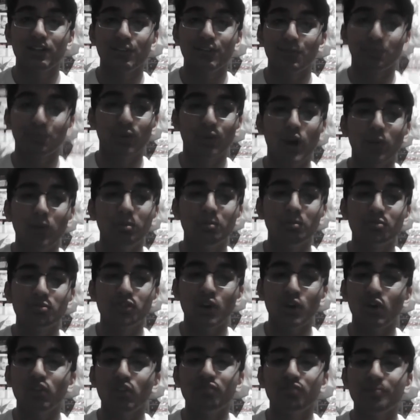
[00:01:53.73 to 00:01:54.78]
The problem
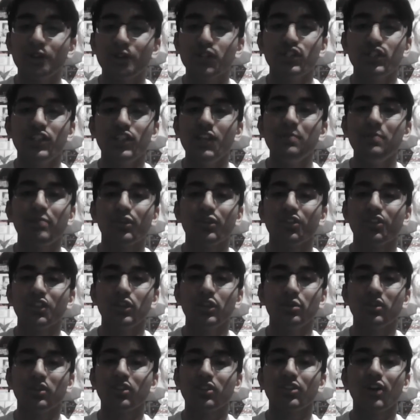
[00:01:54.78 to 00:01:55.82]
dove much deeper than
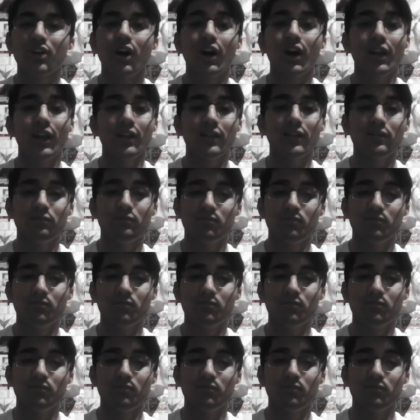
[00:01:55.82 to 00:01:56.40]
you had thought.